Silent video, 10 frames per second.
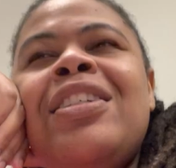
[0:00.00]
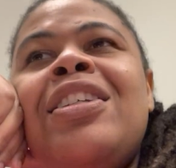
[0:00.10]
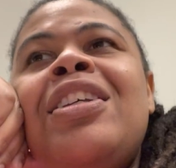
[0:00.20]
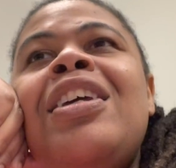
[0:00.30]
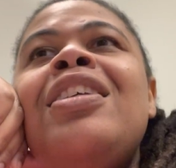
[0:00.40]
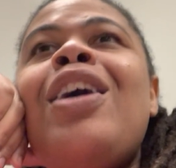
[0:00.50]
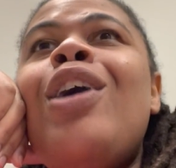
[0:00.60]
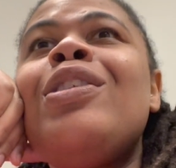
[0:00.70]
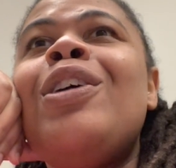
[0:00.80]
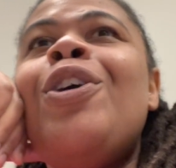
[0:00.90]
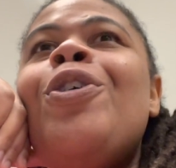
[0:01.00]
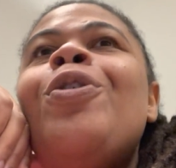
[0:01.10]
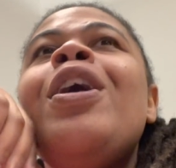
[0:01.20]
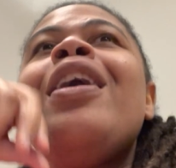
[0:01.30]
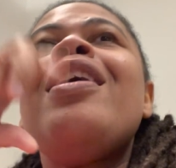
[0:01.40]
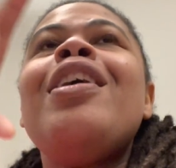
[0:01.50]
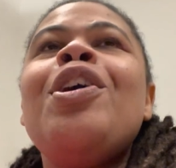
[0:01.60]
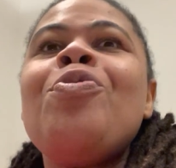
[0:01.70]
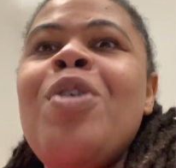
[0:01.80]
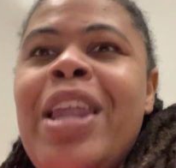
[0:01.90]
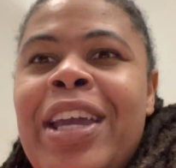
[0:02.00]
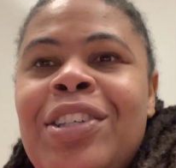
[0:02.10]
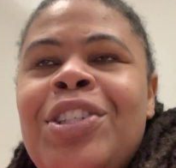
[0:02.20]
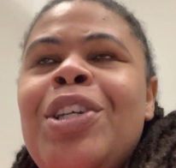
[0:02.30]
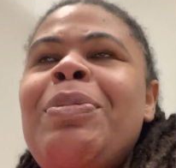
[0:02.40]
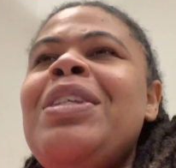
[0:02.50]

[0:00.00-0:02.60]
she is also in a relationship.